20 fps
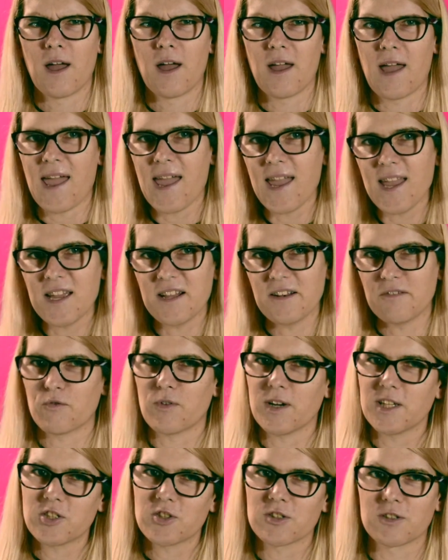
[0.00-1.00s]
Hate,
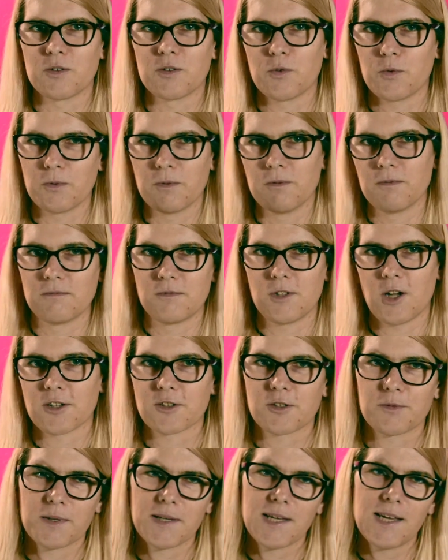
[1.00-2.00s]
Rachel,
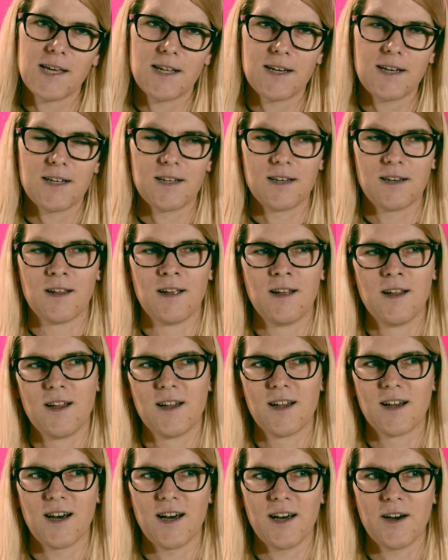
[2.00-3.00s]
Dr. McKinnon,
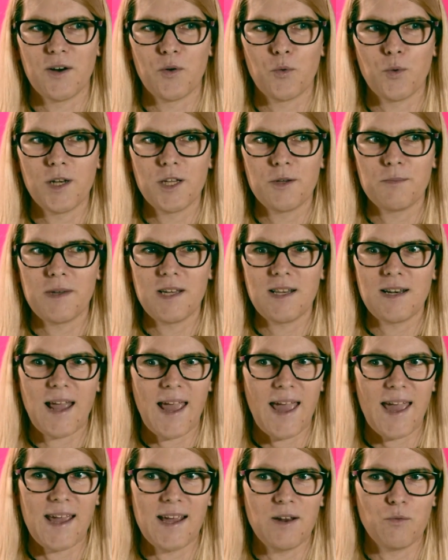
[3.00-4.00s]
what do you mean
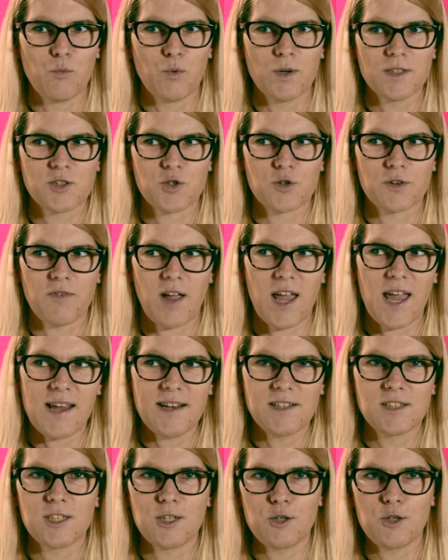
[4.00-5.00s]
hate? What sort of
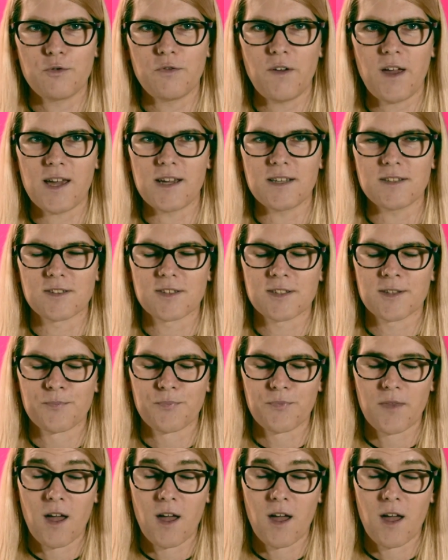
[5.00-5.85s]
hate do you face?